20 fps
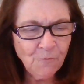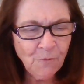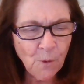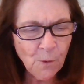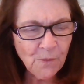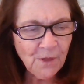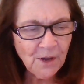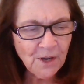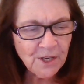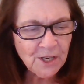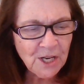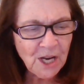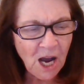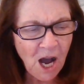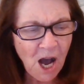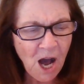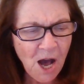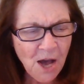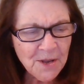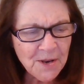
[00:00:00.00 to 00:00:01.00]
For the
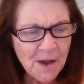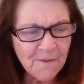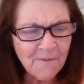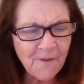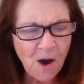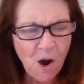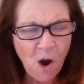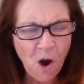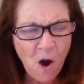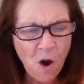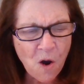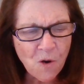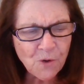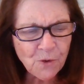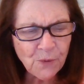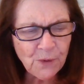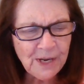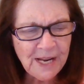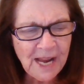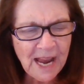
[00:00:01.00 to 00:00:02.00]
God of all
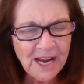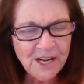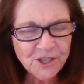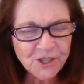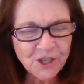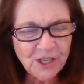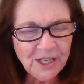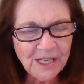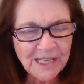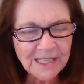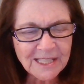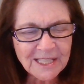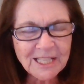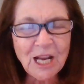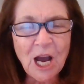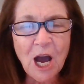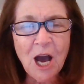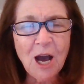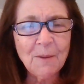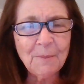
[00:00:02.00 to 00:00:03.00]
creation is
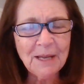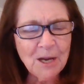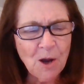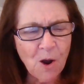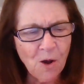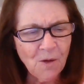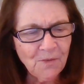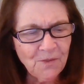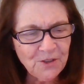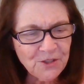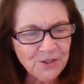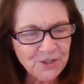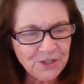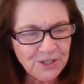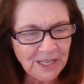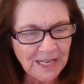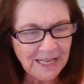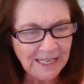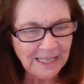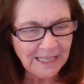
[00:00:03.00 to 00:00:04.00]
coming on the
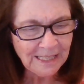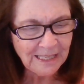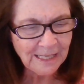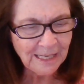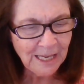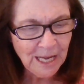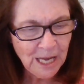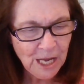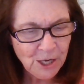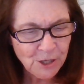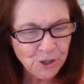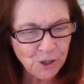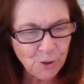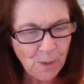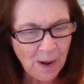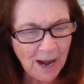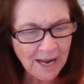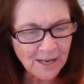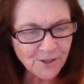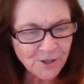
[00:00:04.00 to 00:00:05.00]
scene
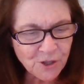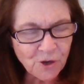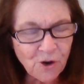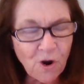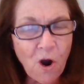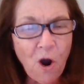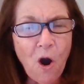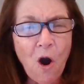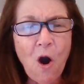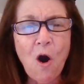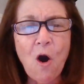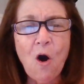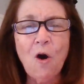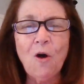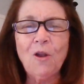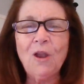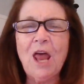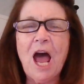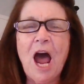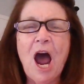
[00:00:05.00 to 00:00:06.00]
to answer
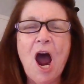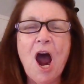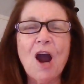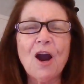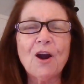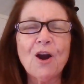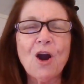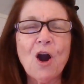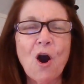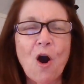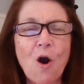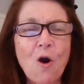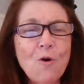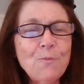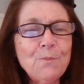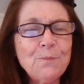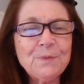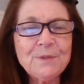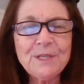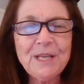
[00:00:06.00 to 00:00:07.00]
all our
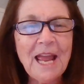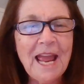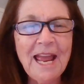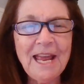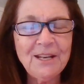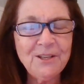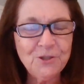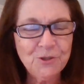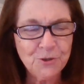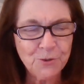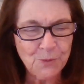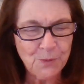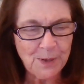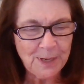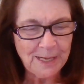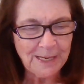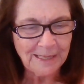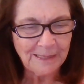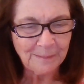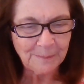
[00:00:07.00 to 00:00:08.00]
hopes and
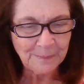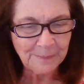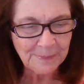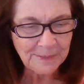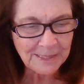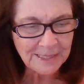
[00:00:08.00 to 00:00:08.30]
dreams